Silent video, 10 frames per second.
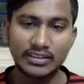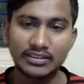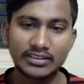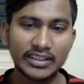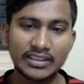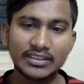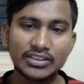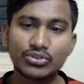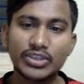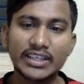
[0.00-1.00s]
Then you
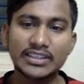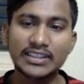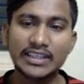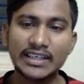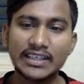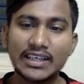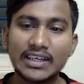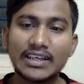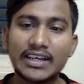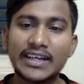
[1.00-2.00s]
take the rate,
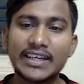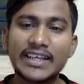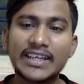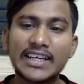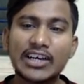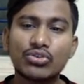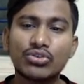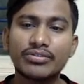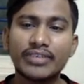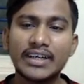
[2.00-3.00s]
and area how do
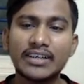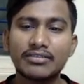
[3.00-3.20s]
we find?